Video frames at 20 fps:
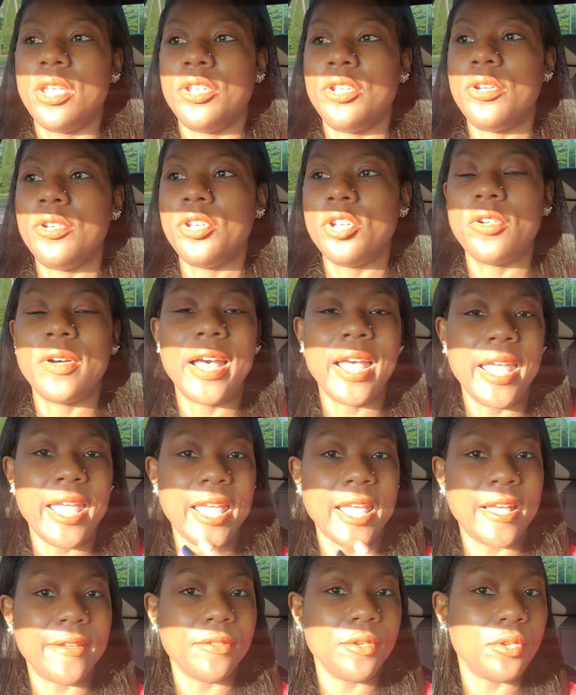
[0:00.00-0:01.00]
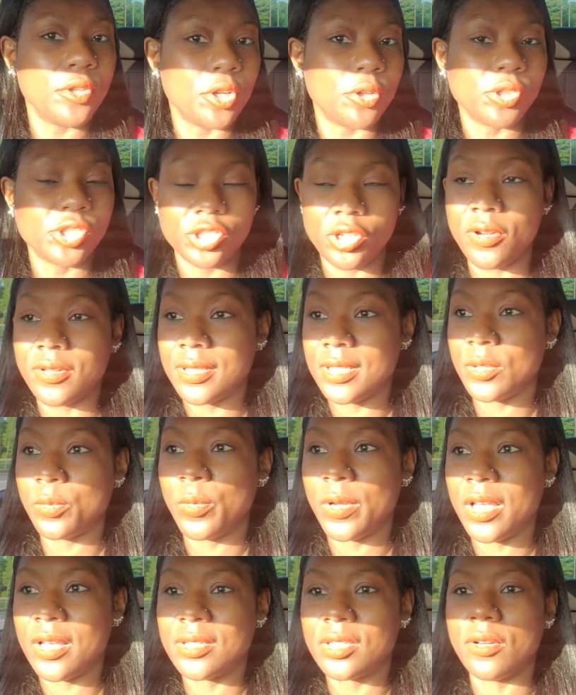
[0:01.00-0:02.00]
You know I have, you know, shirts as
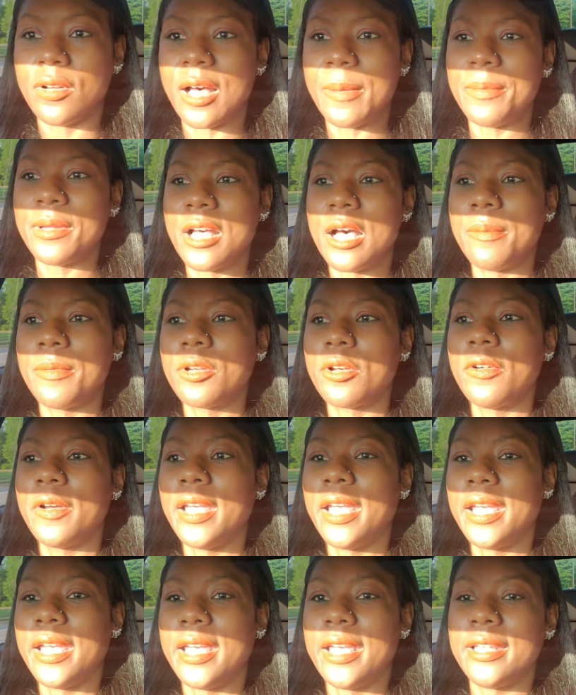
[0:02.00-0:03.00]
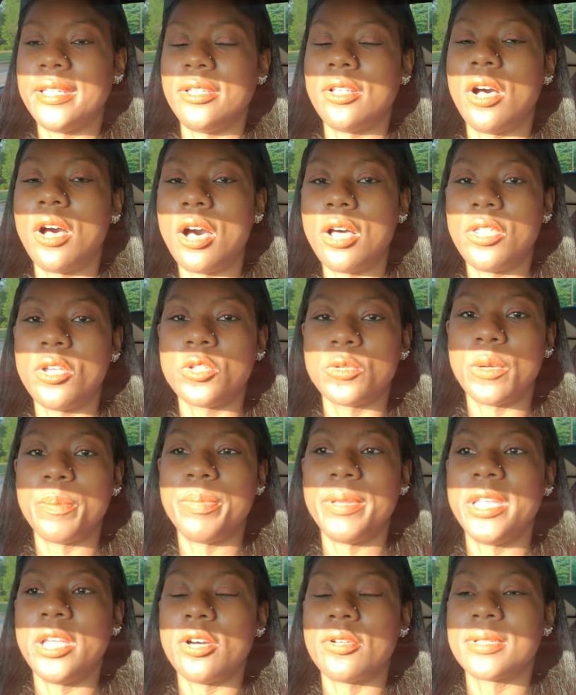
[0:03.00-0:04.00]
well. So I'm, I'm going to go ahead. All those will
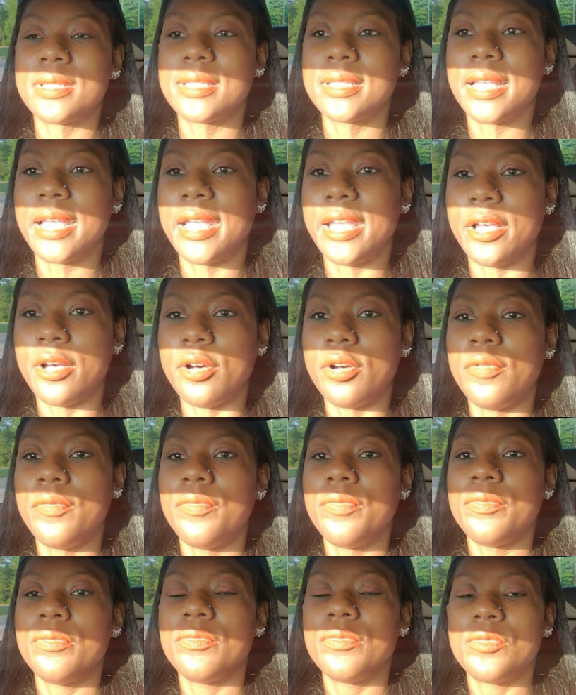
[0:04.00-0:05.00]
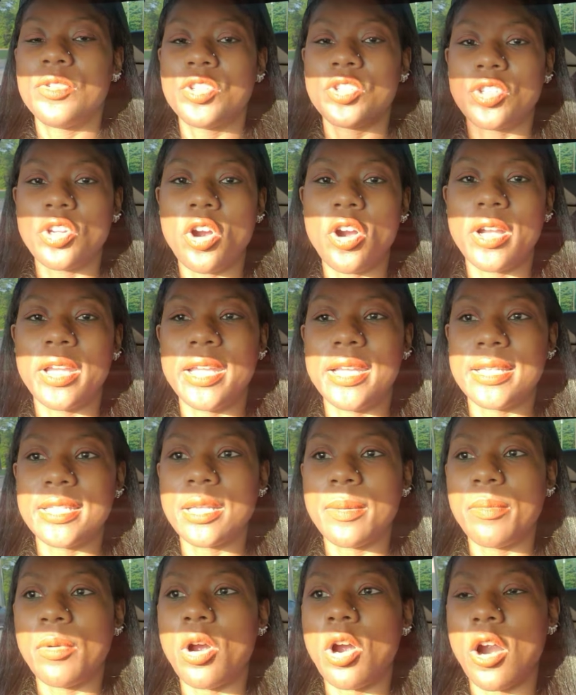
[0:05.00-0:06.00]
be on sale starting
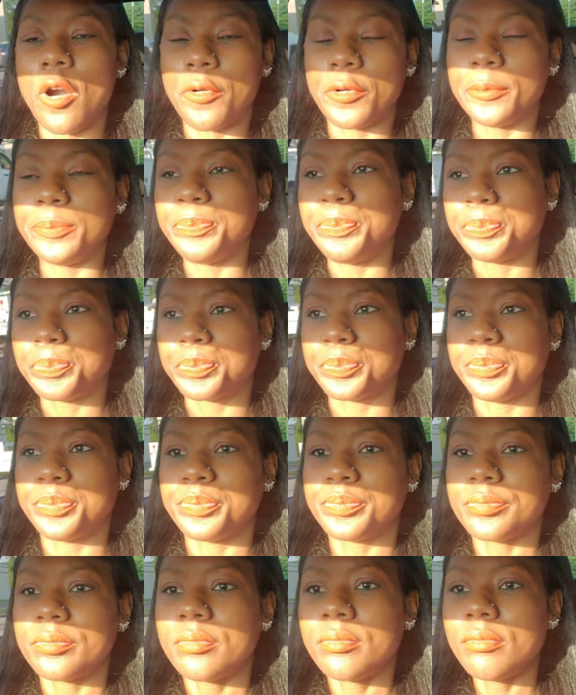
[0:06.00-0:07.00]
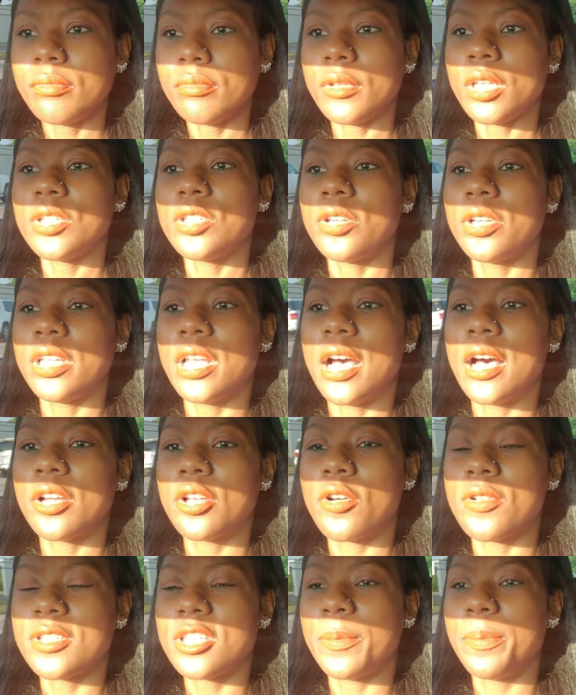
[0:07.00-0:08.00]
tomorrow. So y'all
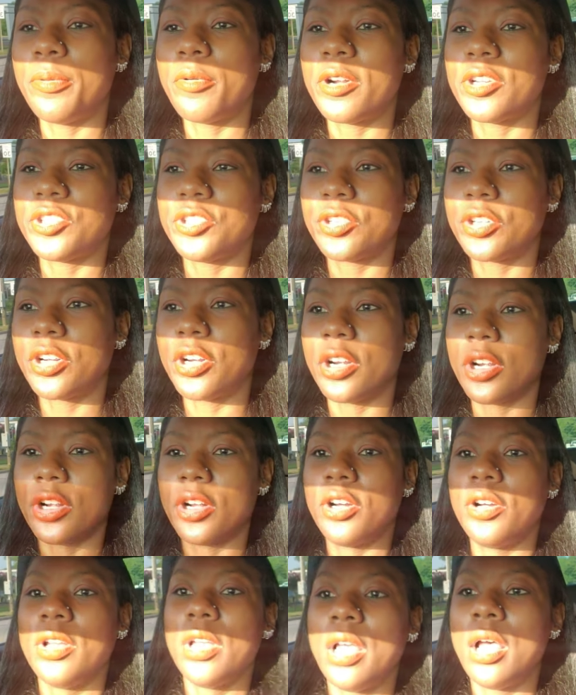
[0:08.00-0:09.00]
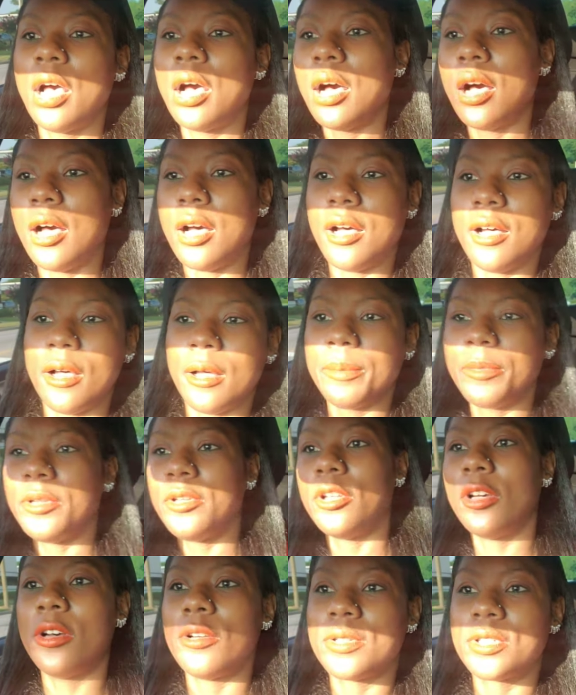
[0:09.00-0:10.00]
go support your girl. Um,
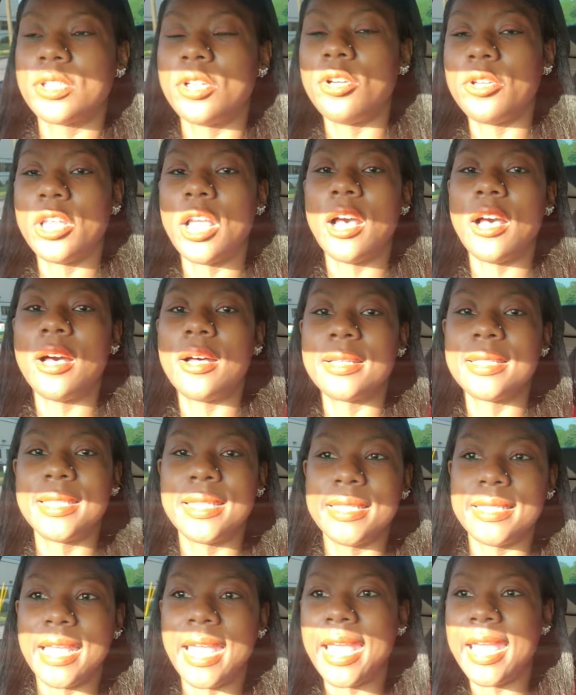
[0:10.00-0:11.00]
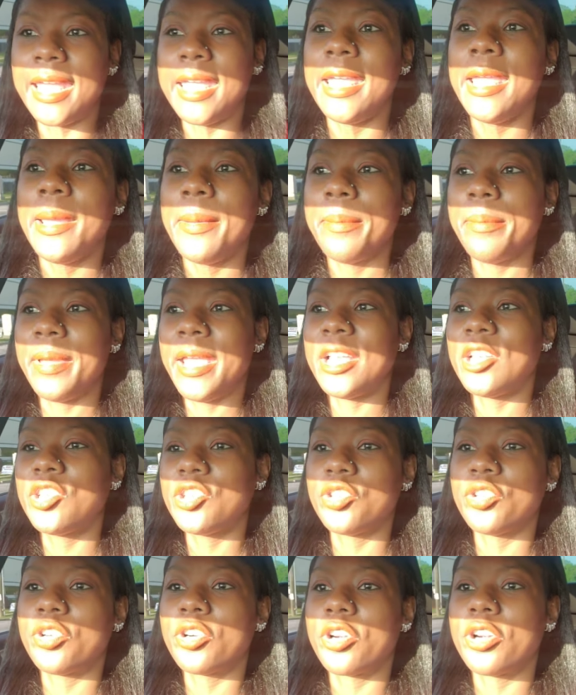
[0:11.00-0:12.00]
you know, so y'all today, make
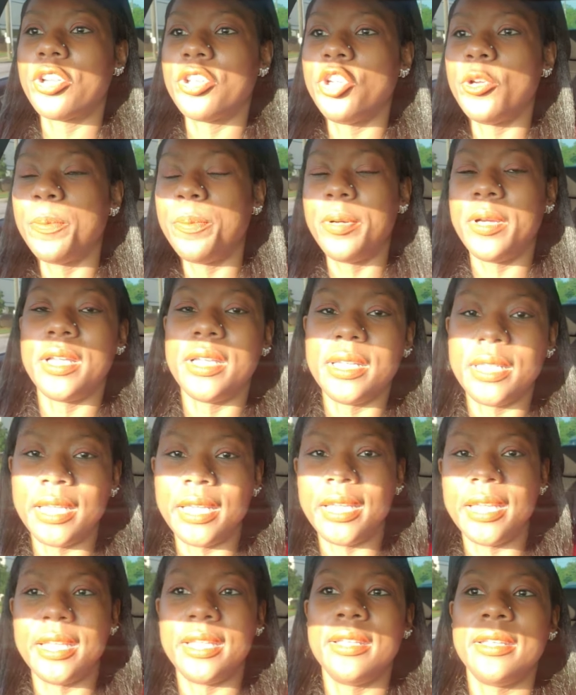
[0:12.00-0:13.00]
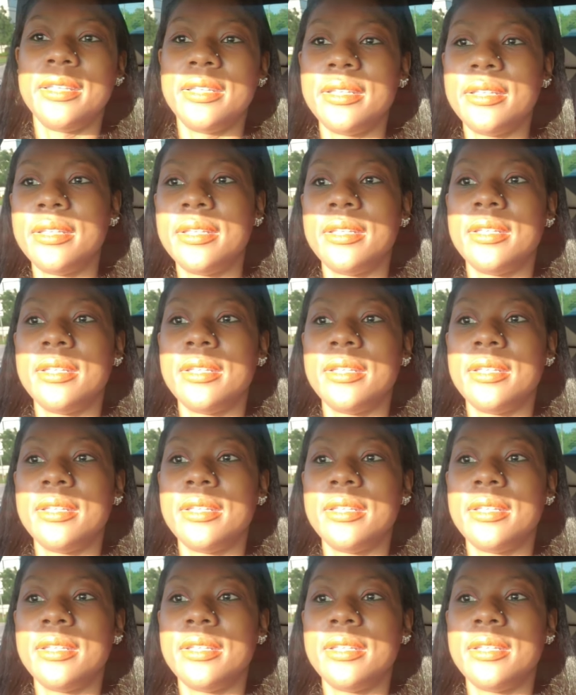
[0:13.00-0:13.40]
sure you putting in